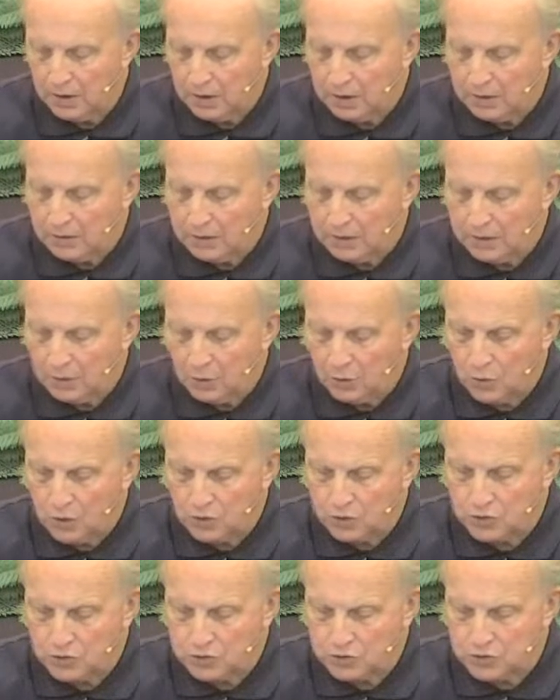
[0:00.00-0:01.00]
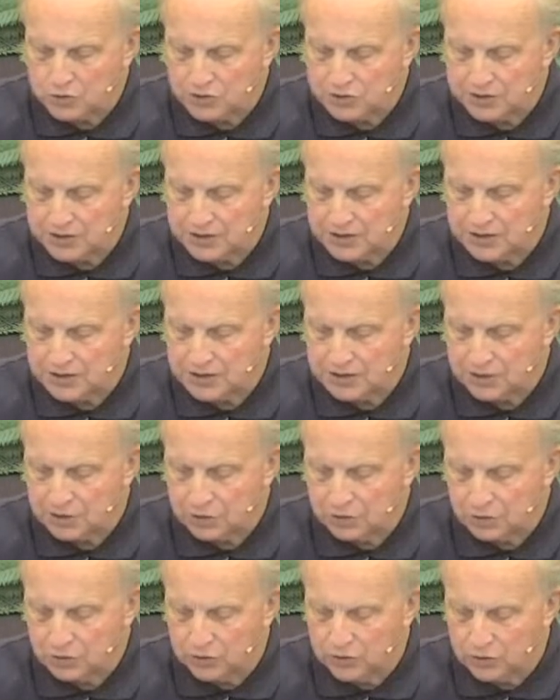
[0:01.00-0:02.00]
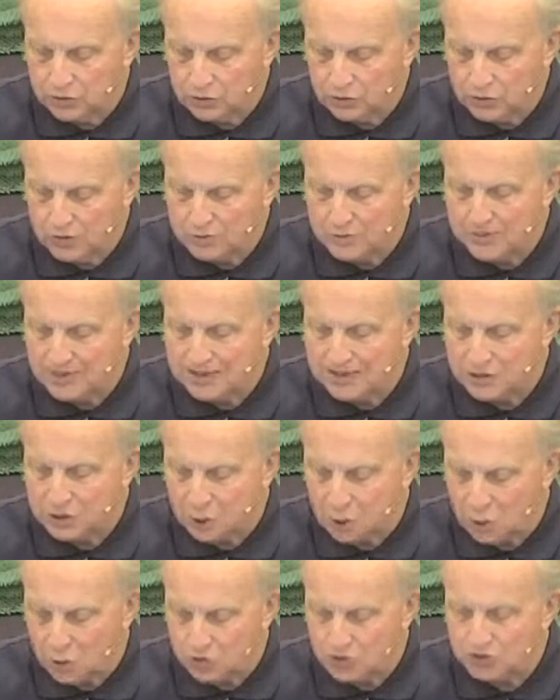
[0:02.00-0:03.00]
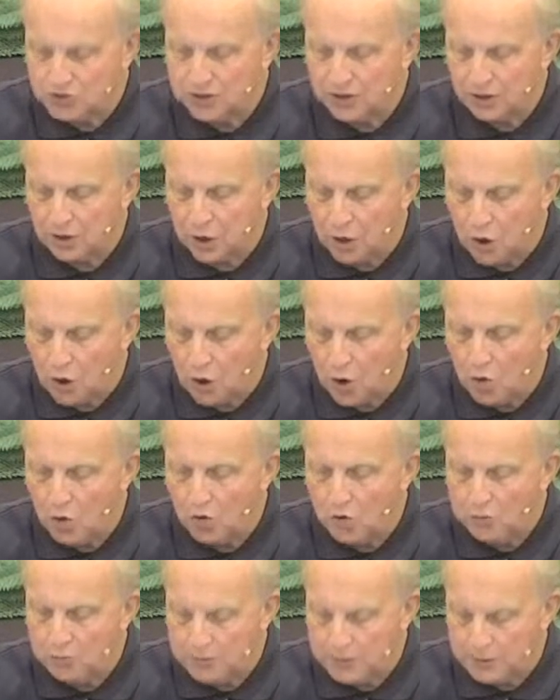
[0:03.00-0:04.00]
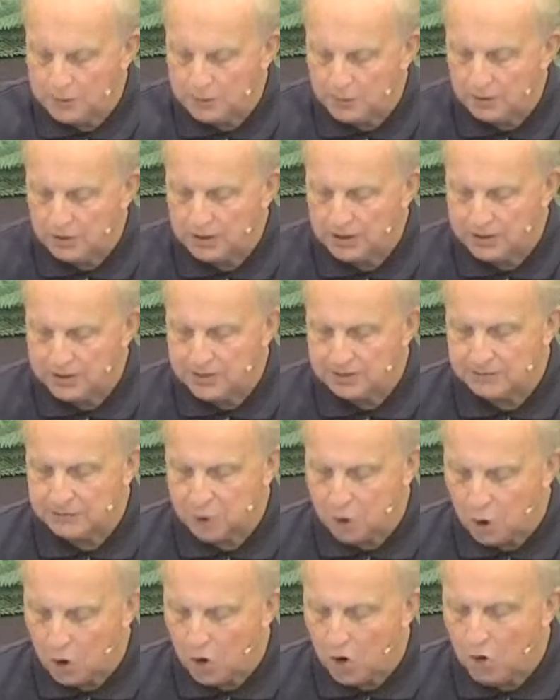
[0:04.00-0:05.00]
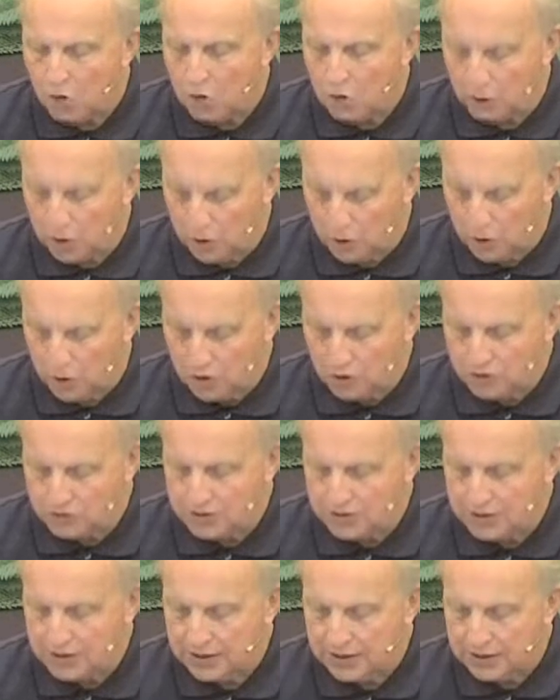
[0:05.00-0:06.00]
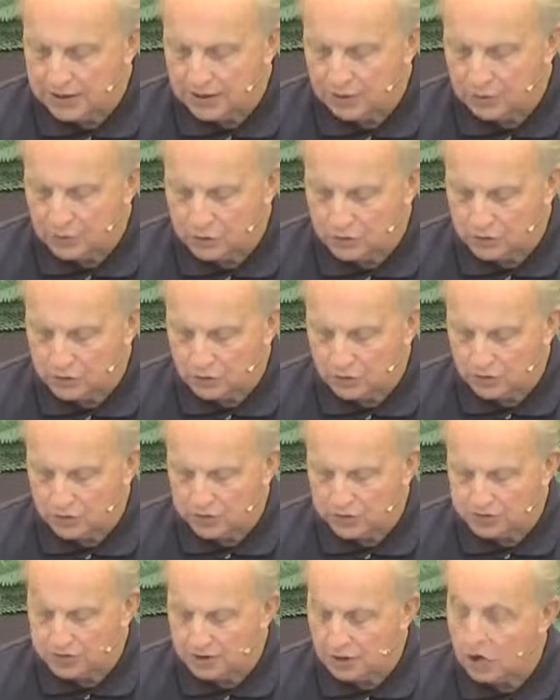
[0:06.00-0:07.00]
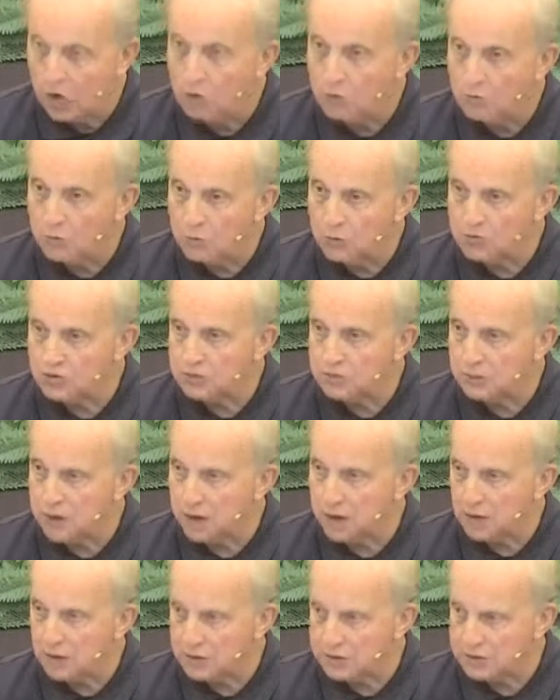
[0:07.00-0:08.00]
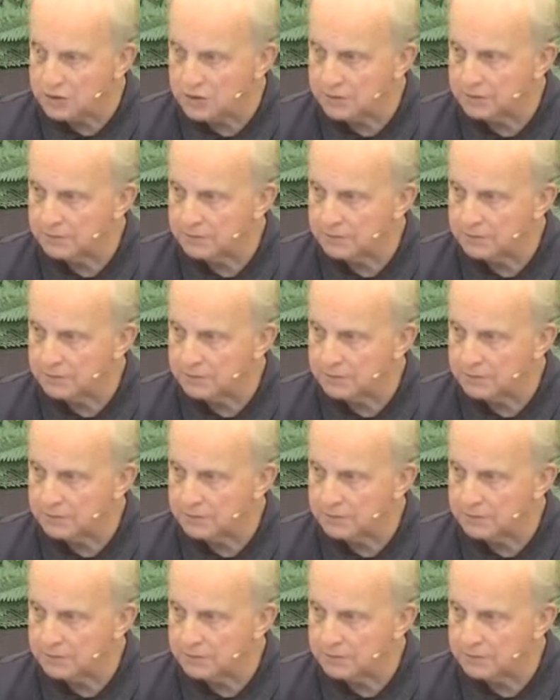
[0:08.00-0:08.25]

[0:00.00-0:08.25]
Michael Walzer states the agreement is wholesale. All the people accept all the laws, and the result is an almost democracy.